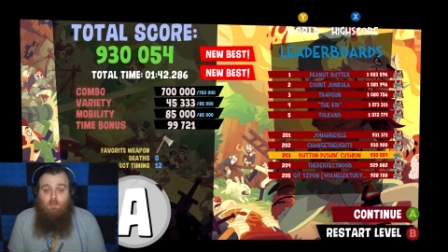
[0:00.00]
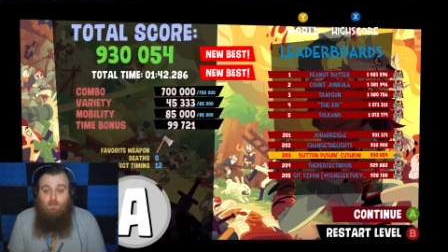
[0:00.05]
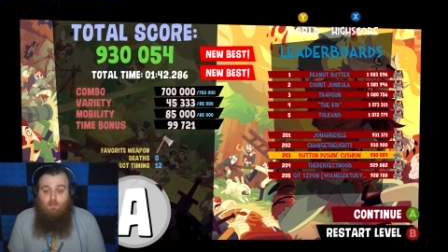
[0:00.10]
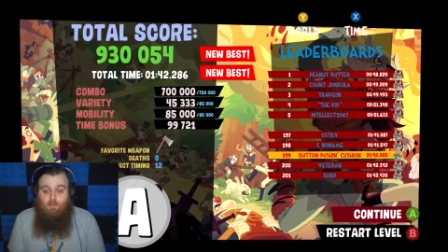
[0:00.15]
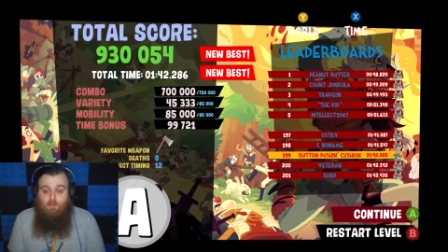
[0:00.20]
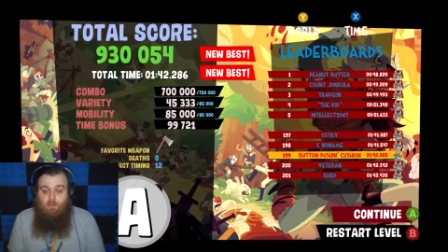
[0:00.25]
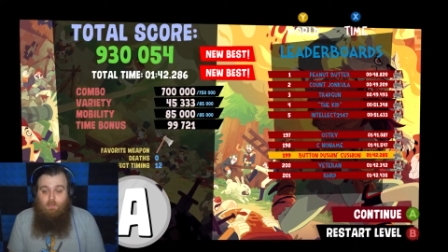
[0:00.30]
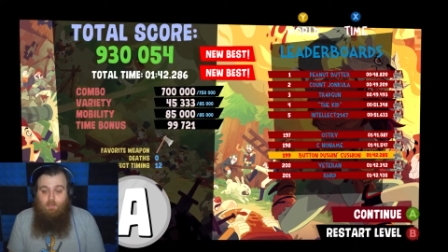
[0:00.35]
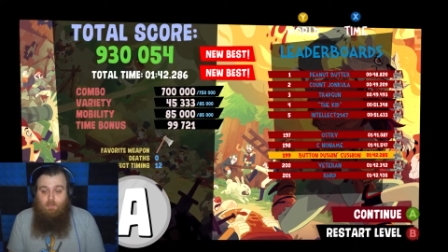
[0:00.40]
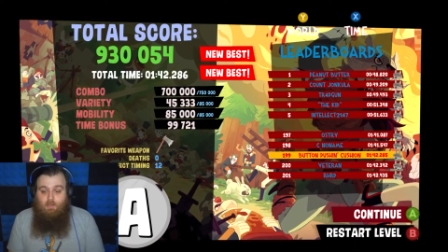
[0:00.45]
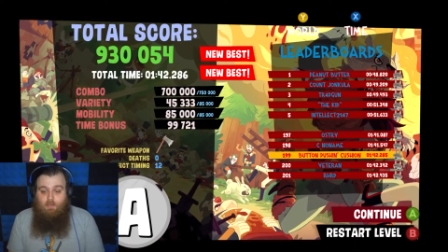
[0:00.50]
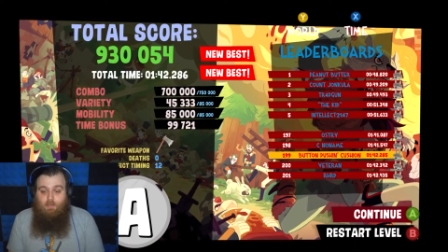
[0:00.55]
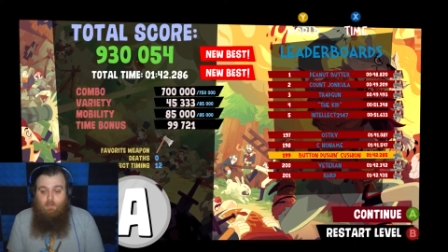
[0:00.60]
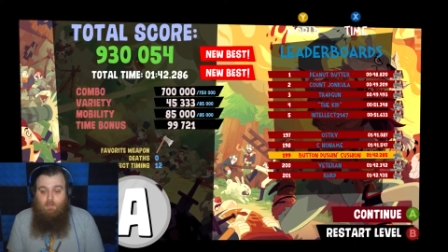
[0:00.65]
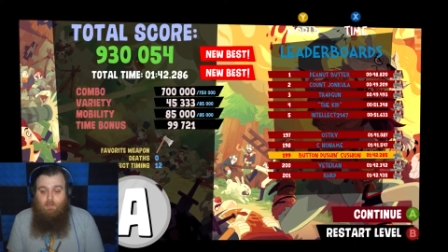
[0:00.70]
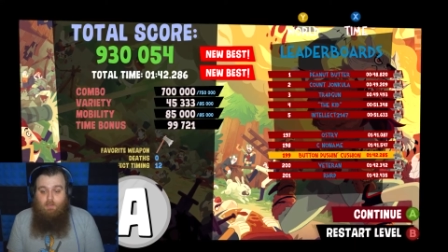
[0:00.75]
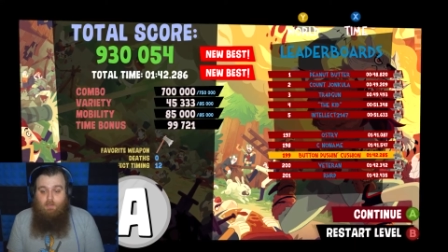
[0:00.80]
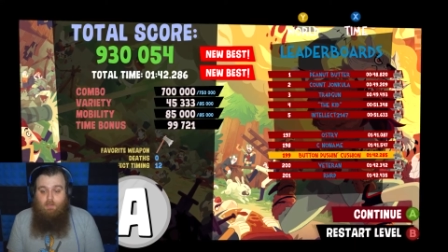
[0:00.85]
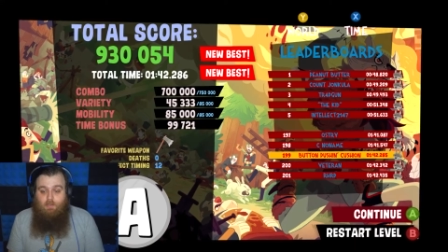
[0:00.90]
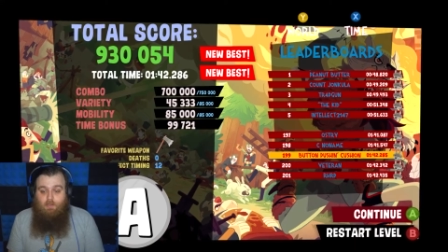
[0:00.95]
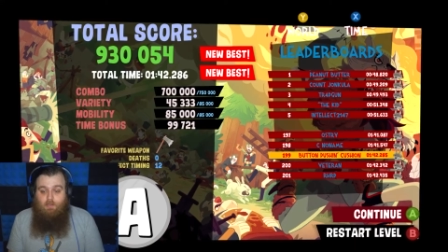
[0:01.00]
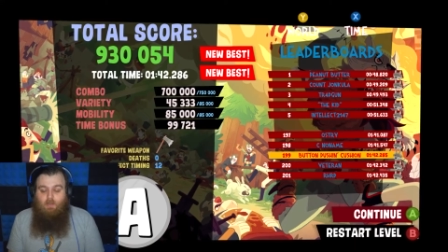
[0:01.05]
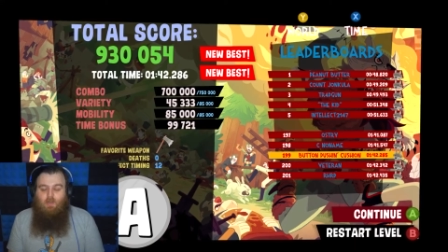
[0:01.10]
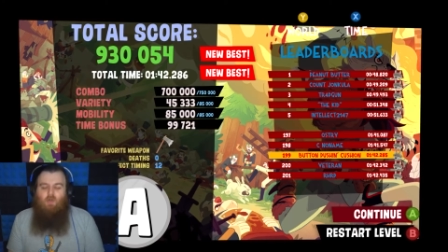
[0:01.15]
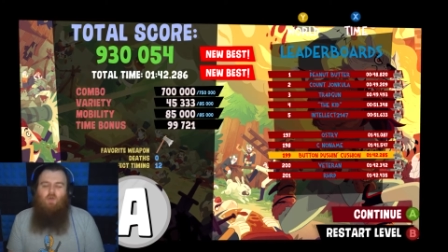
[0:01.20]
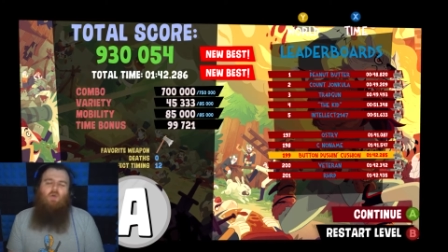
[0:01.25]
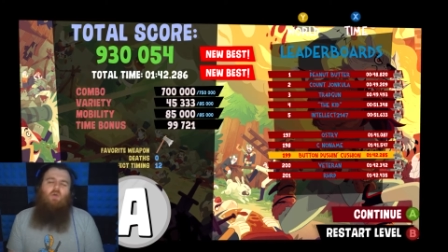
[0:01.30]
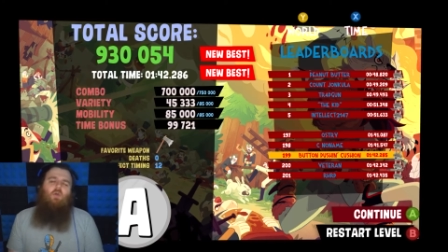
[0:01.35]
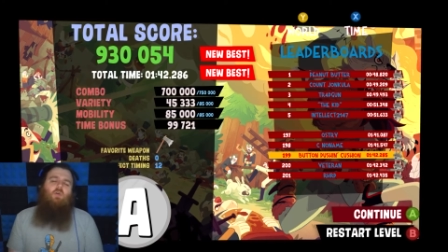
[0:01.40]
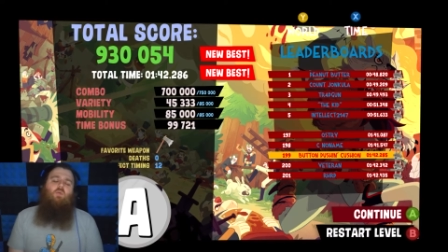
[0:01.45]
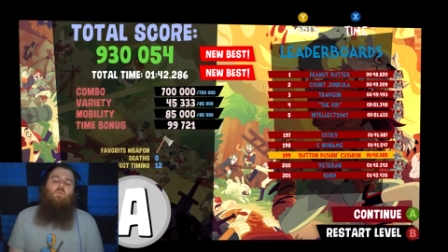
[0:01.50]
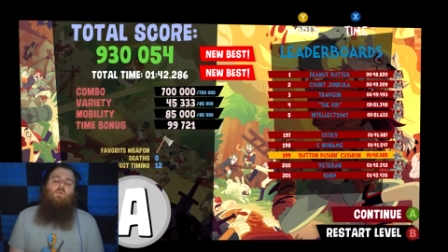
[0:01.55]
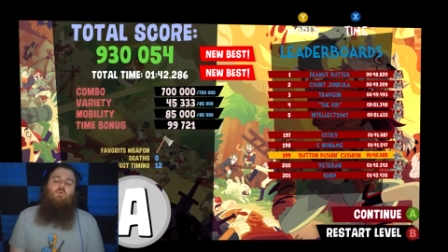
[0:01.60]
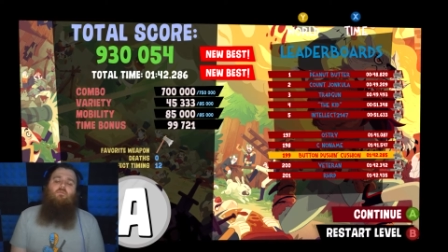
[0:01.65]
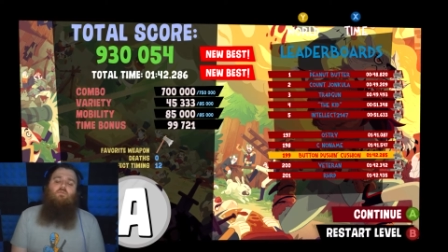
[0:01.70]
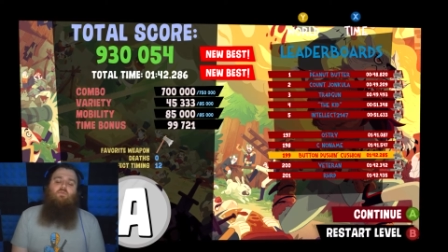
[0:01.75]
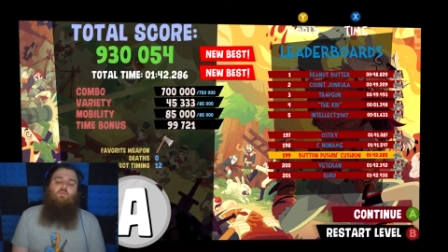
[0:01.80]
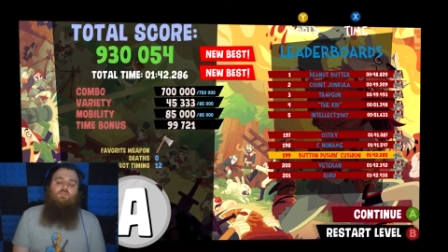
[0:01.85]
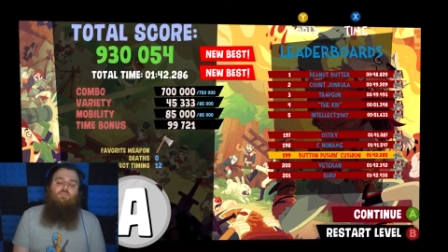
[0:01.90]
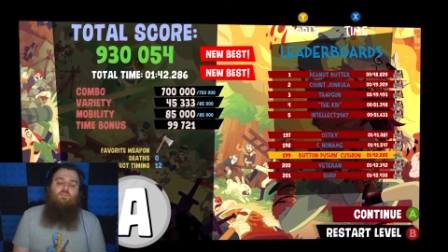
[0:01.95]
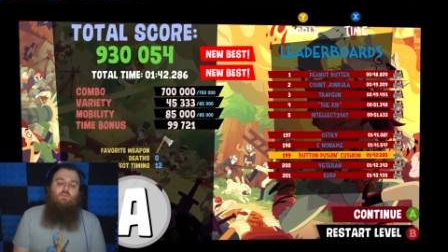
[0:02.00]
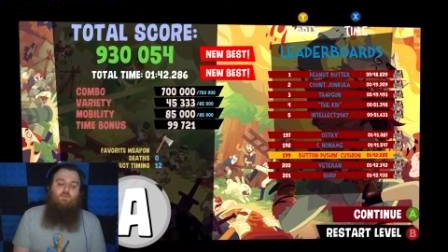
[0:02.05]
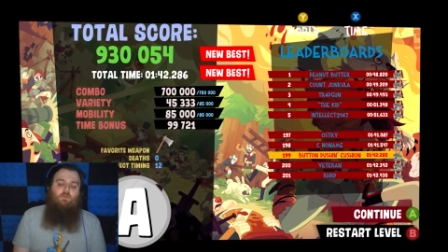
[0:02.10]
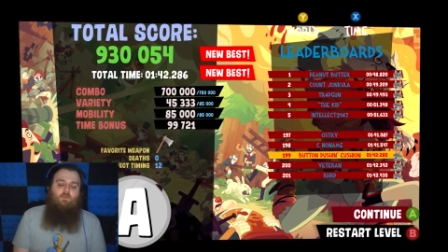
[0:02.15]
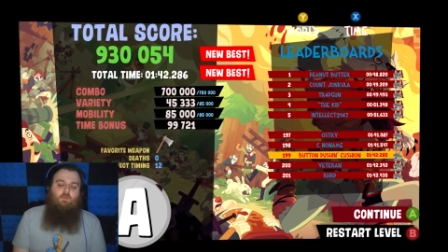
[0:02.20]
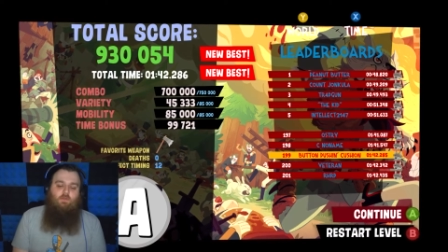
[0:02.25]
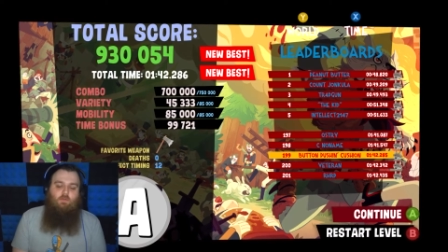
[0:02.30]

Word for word: Uh, oh, 142.